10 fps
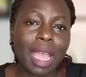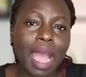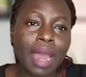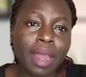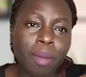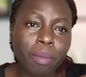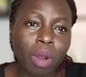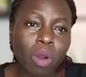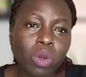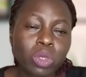an
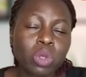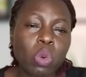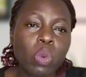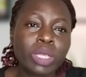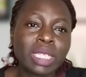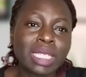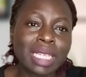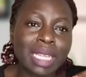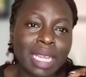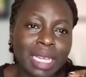amount which is
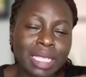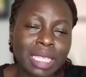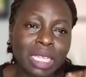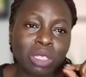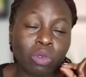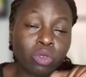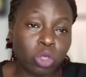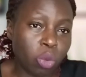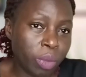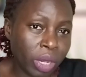in excess of
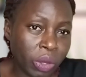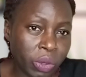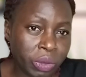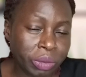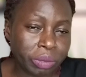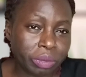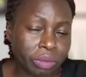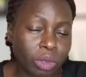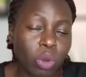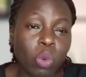2 million
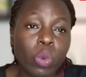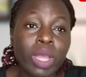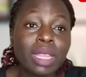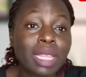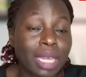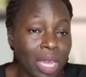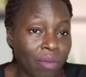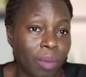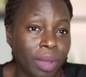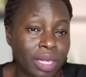with the
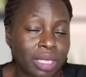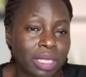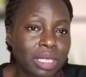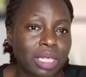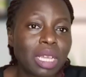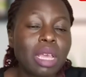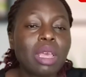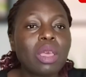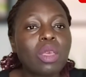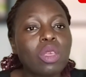government,
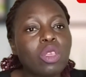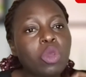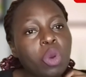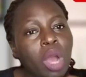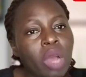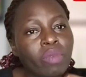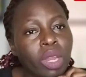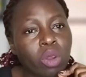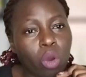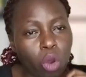you have
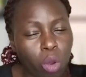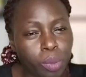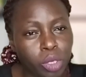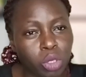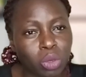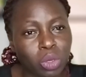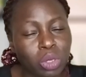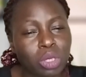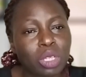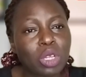an option
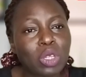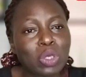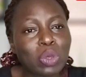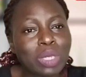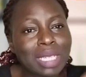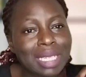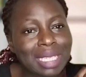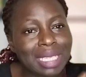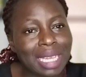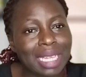to
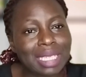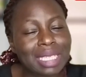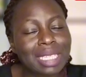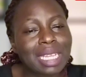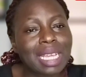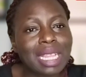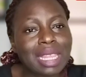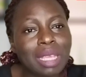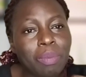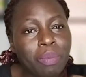dictate
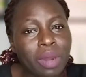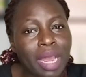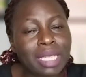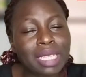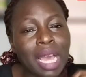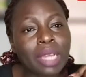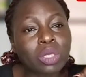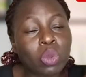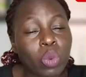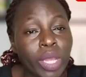the price
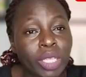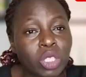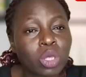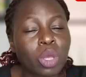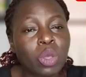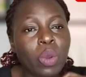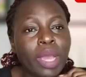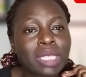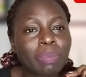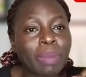at which you
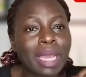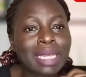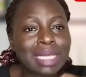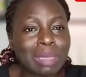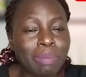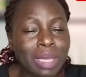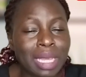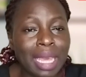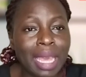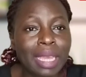expect
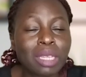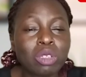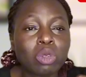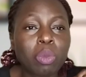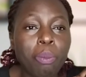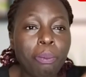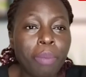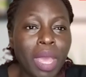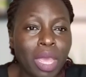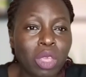CBK to
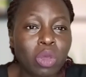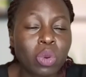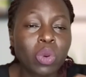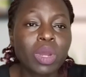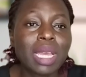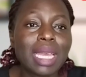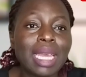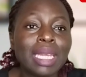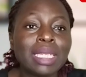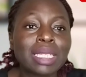pay you
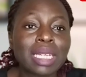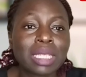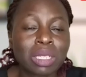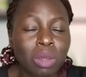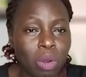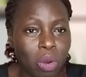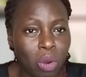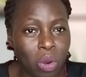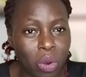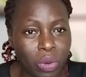interest
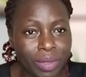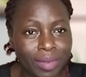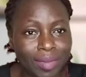on.